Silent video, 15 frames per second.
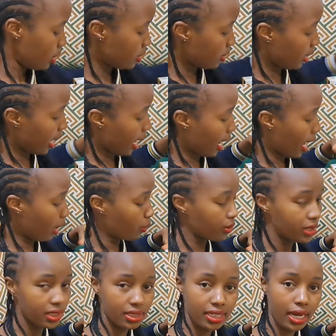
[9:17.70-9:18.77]
So yeah, I
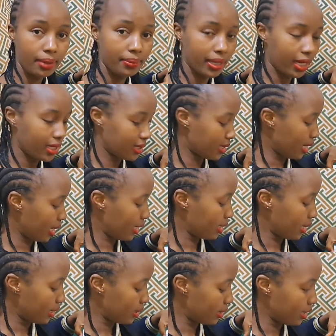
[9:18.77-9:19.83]
wouldn't come here and
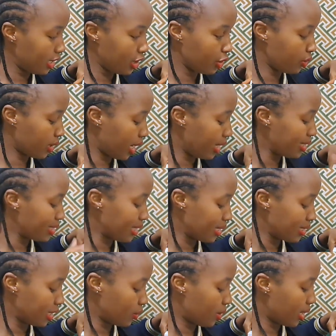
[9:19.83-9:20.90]
start telling you guys
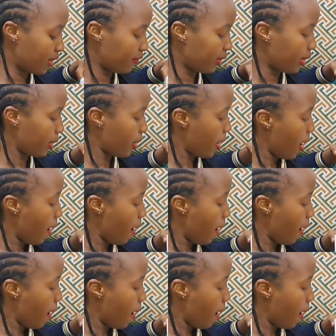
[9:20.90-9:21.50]
things that were never